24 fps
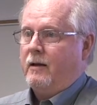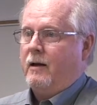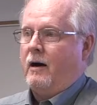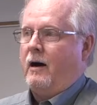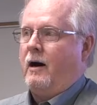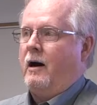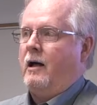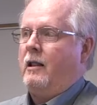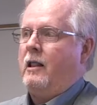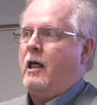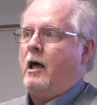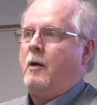
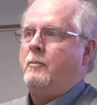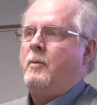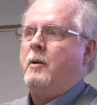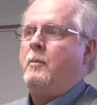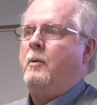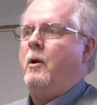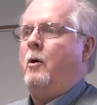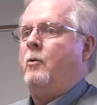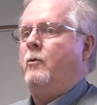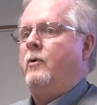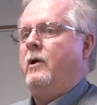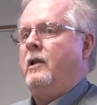A lot of
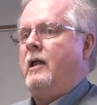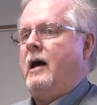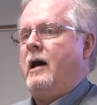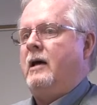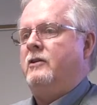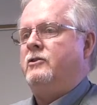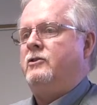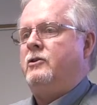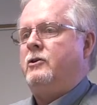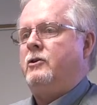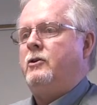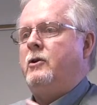people don't
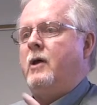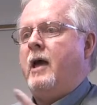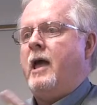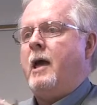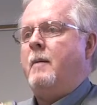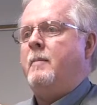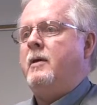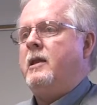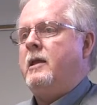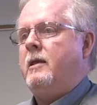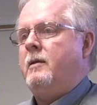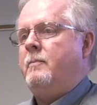realize, you know
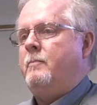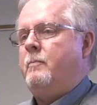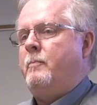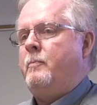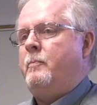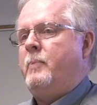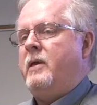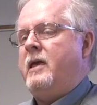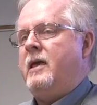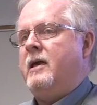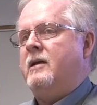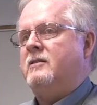how many
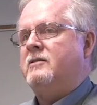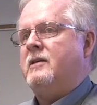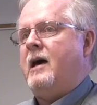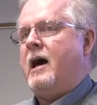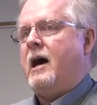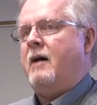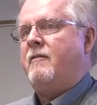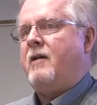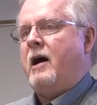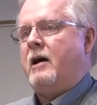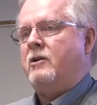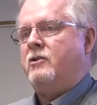
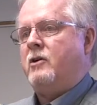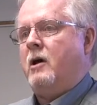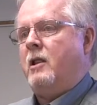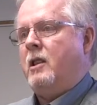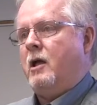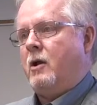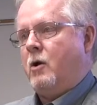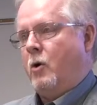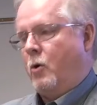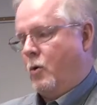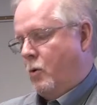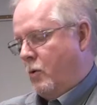PSI of
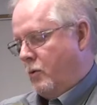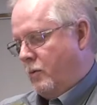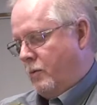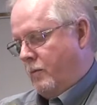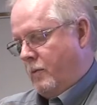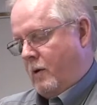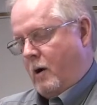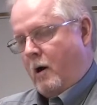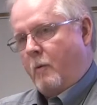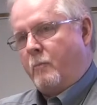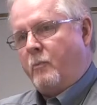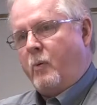hydraulic oil,
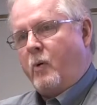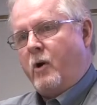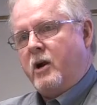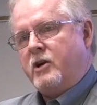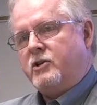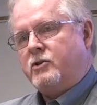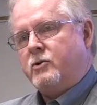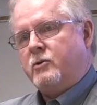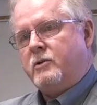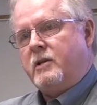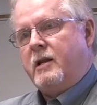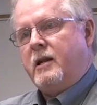of
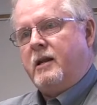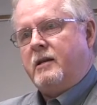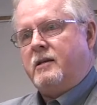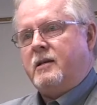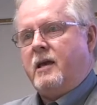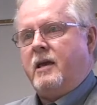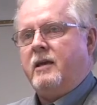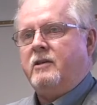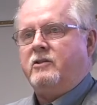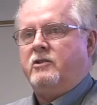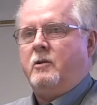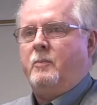pressure that it
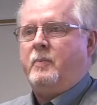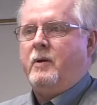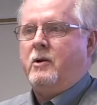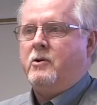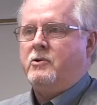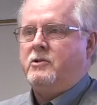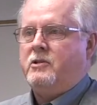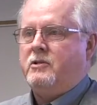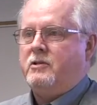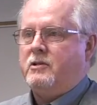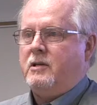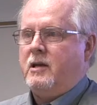takes to
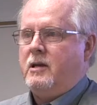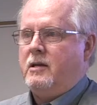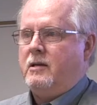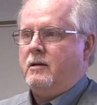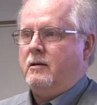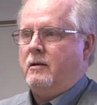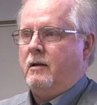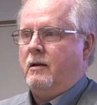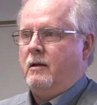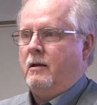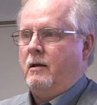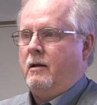pierce your
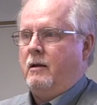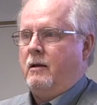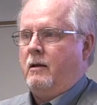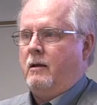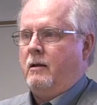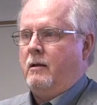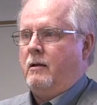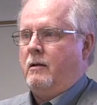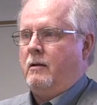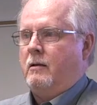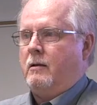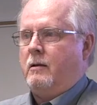skin?
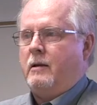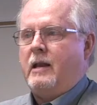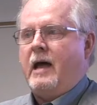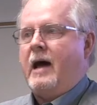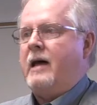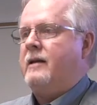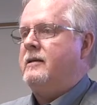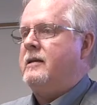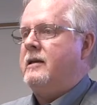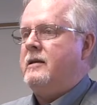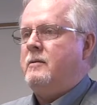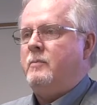
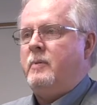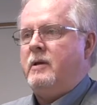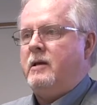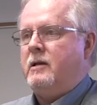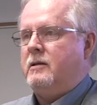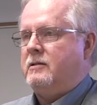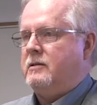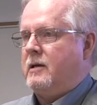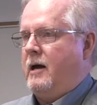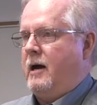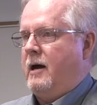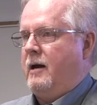19
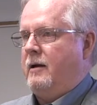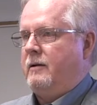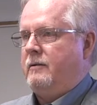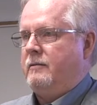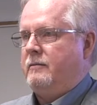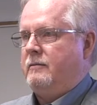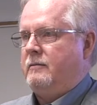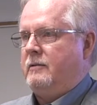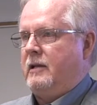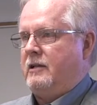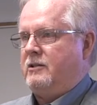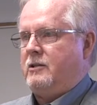PSI,
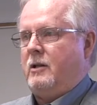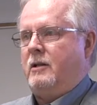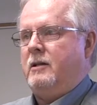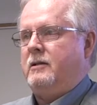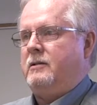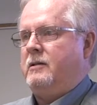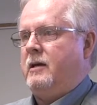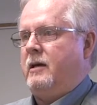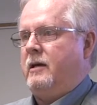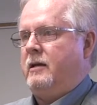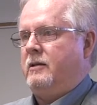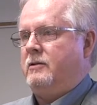that's all
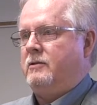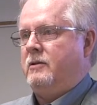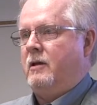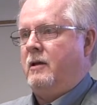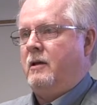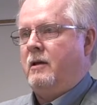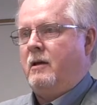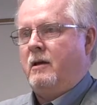it takes.